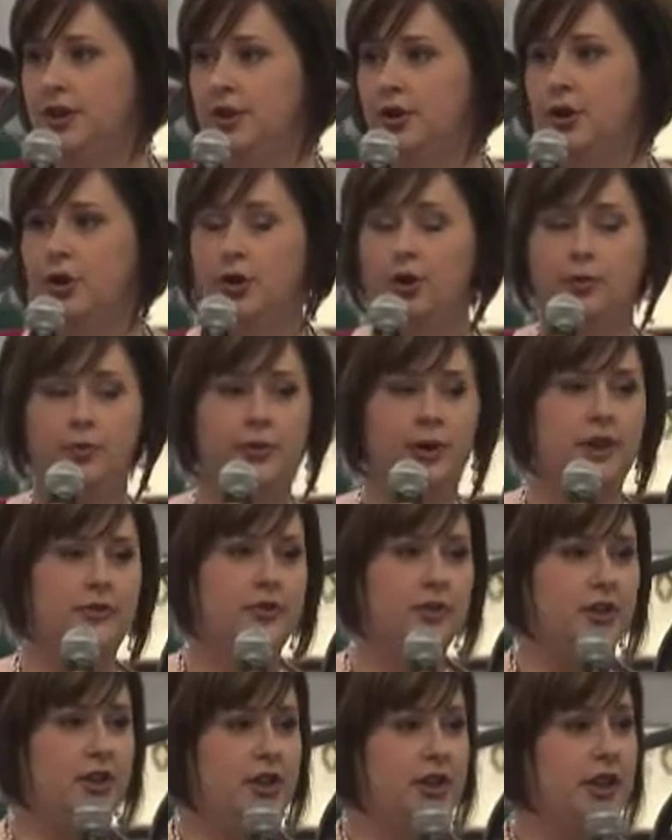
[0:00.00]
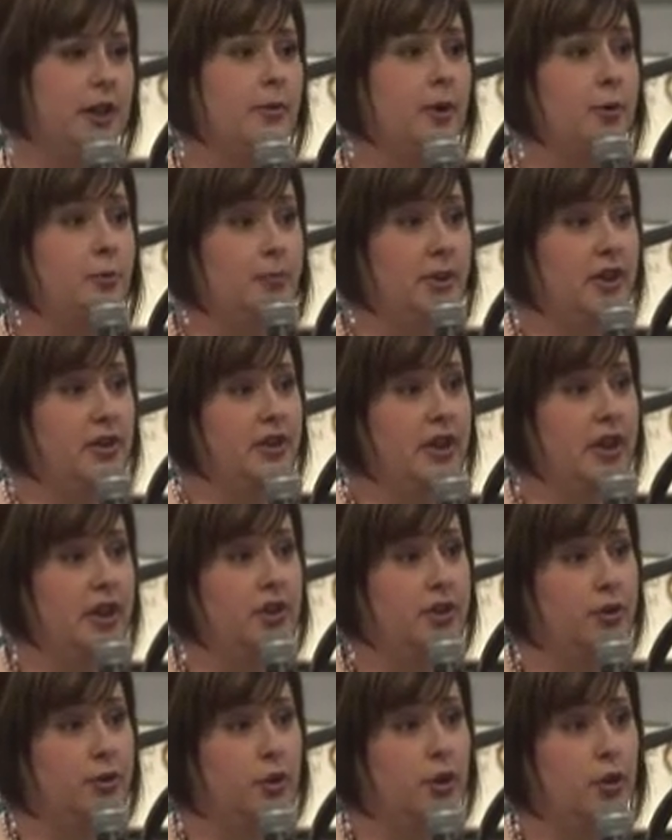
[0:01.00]
in your home, if you're thinking about building a
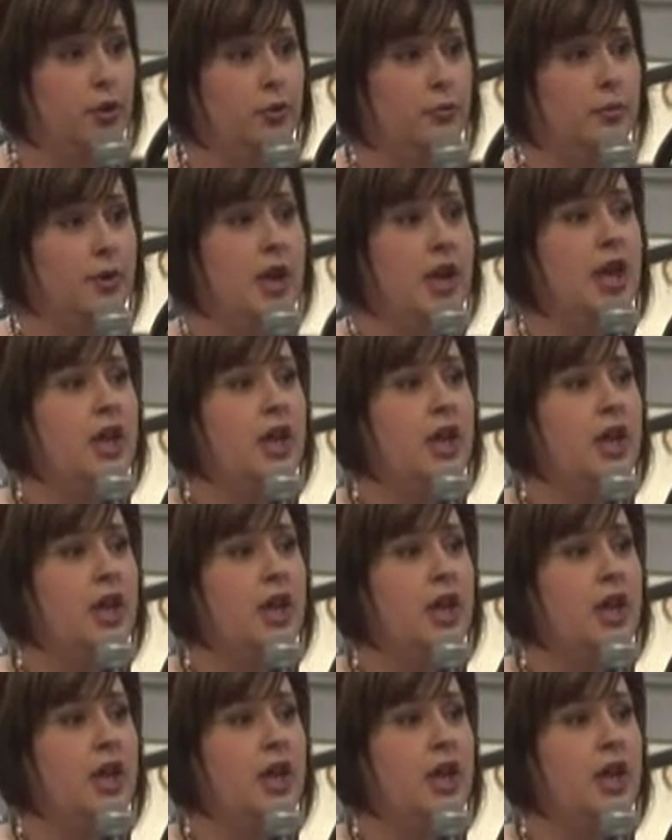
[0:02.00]
new home,